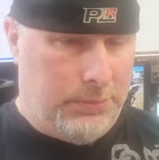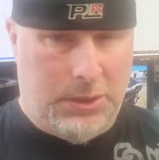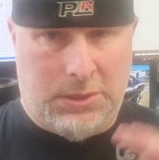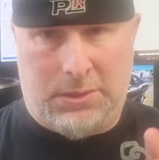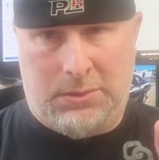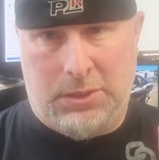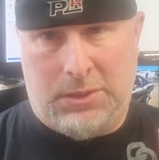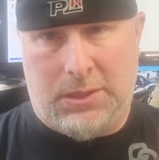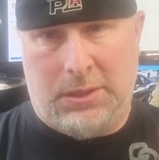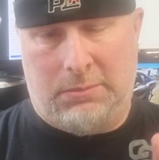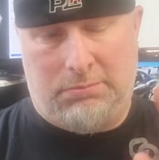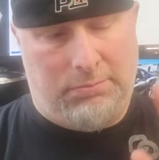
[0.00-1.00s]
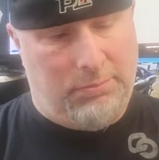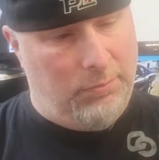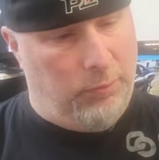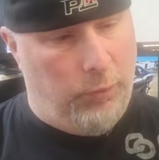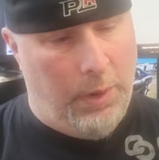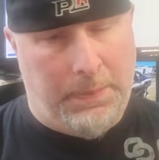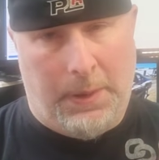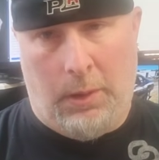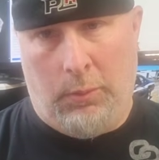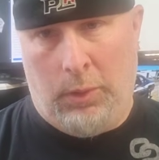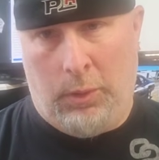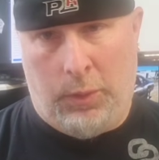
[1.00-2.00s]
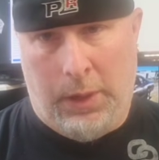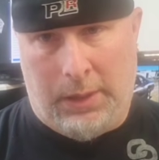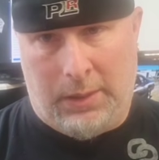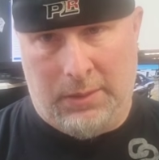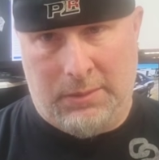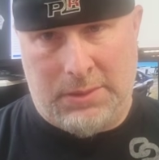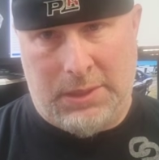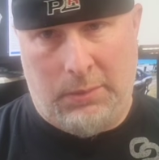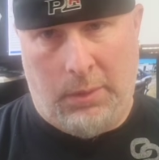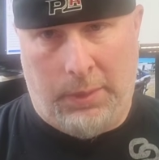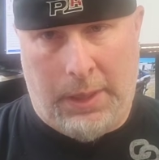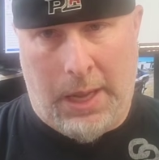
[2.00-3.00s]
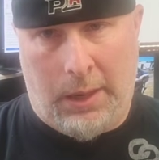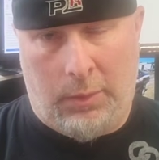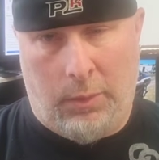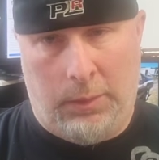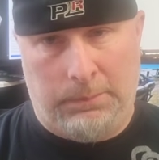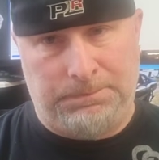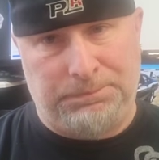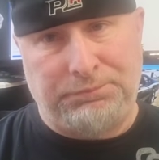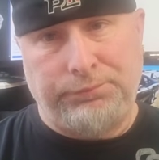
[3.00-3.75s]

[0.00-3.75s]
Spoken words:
Just to whip it out real quick and see what we got going.